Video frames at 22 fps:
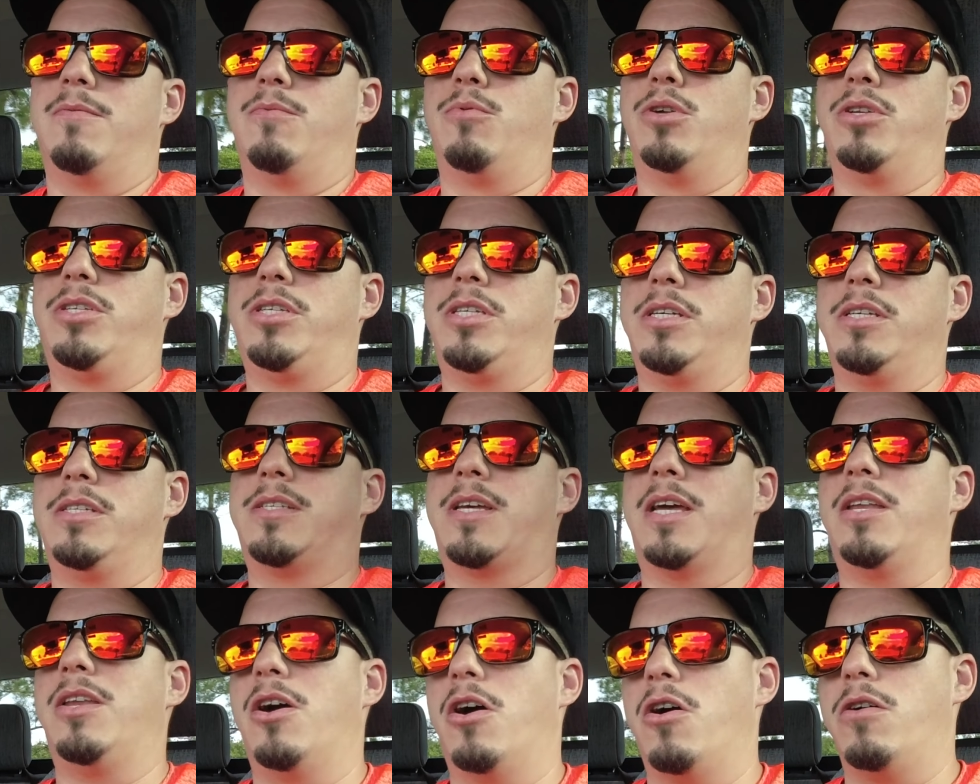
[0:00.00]
which is
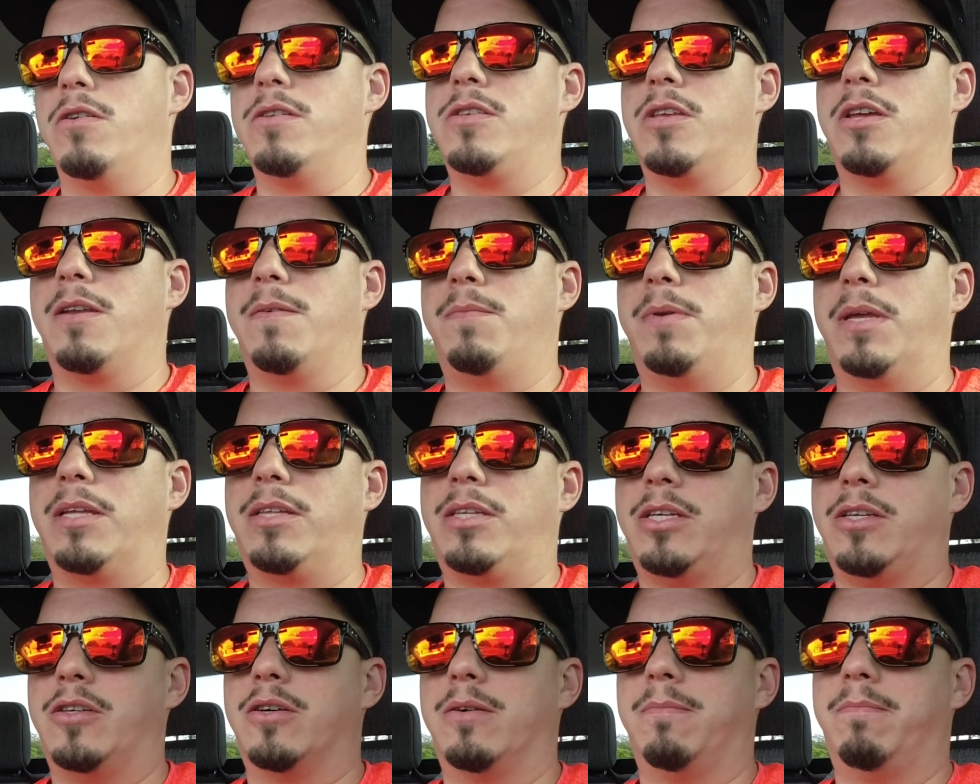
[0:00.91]
I know it's not a big
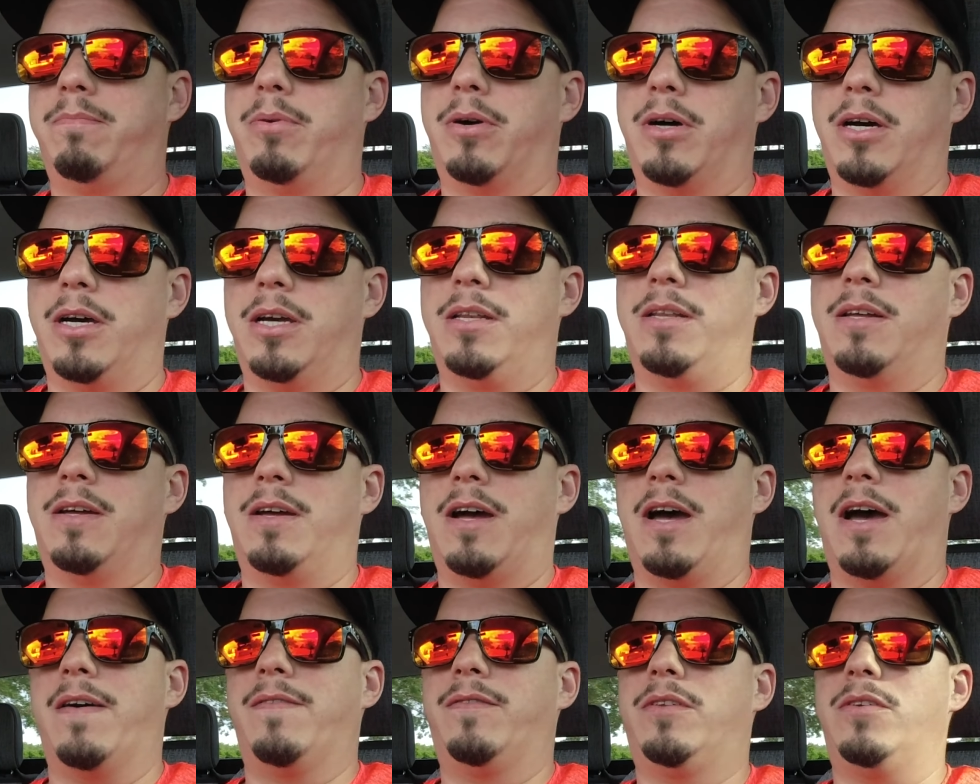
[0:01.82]
deal but
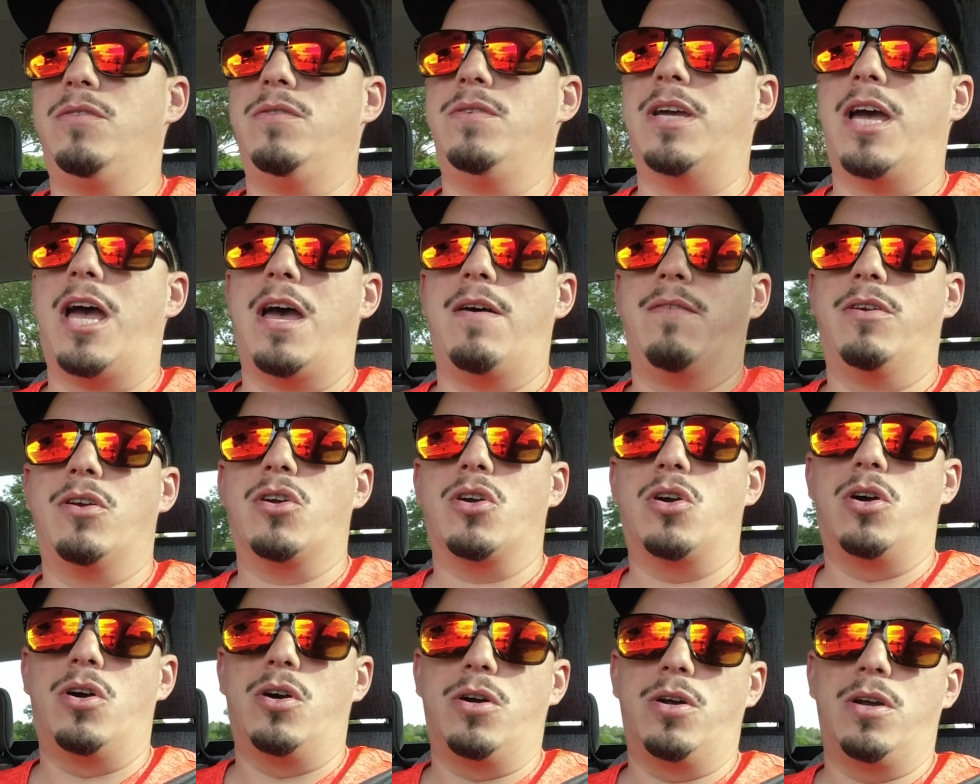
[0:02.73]
after you have a
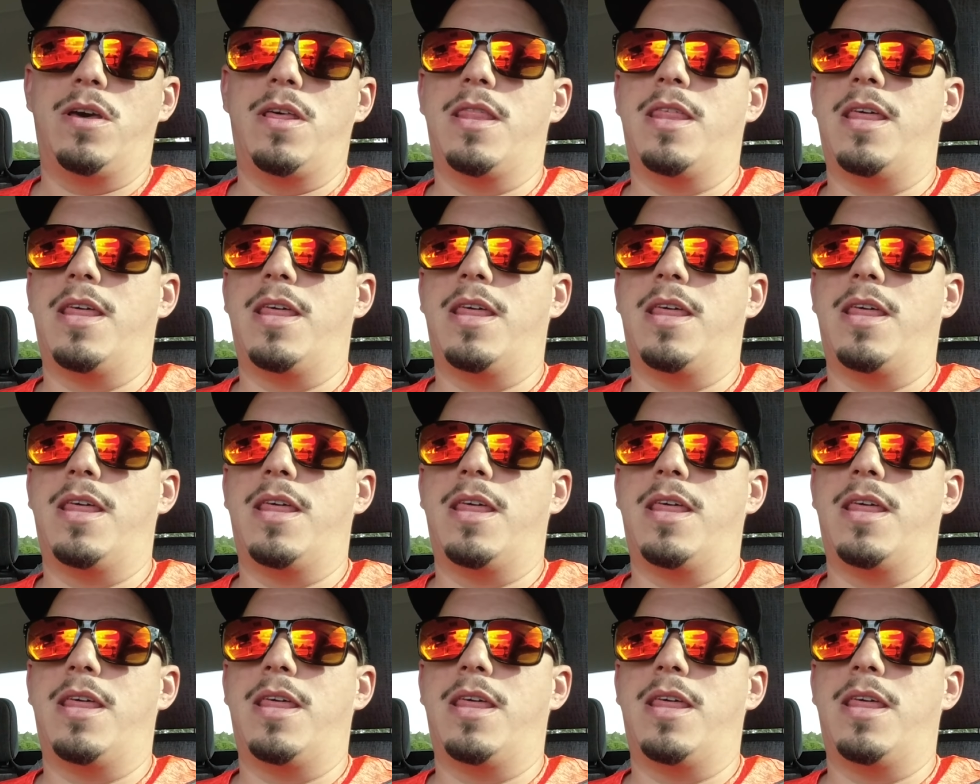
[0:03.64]
car